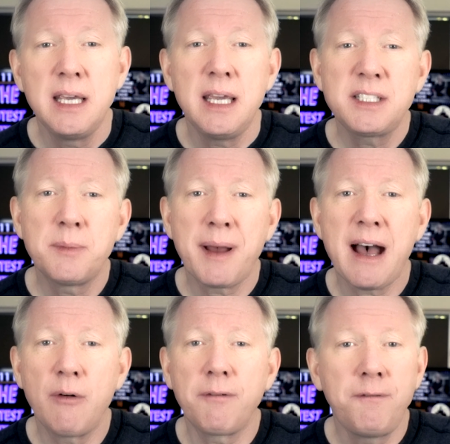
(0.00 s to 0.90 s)
It's
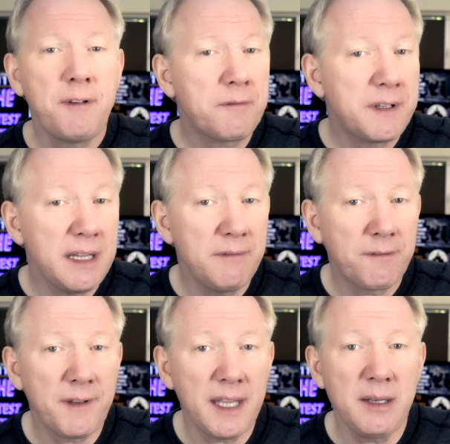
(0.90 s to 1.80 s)
about 15
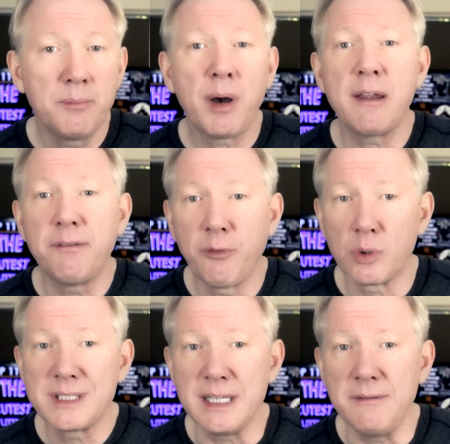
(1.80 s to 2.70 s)
feet by
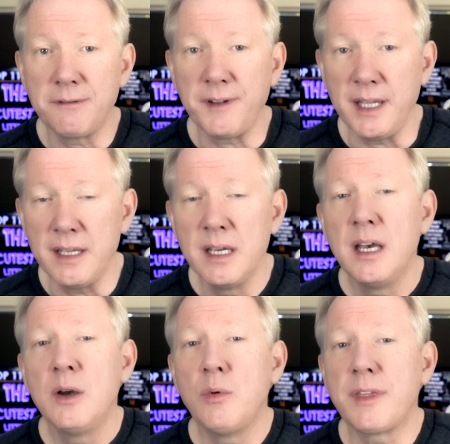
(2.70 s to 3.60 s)
14 feet,
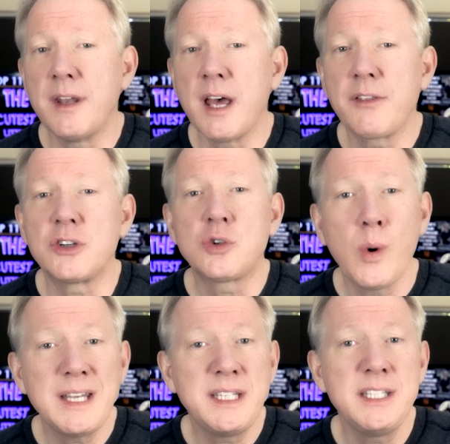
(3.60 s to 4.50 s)
with another
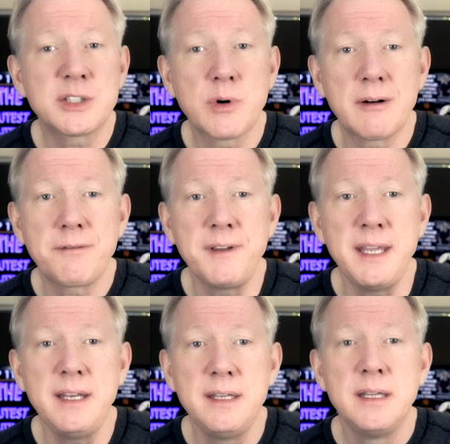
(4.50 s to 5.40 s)
20 square
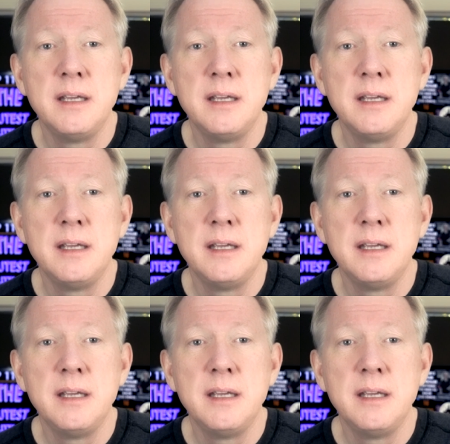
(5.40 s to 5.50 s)
feet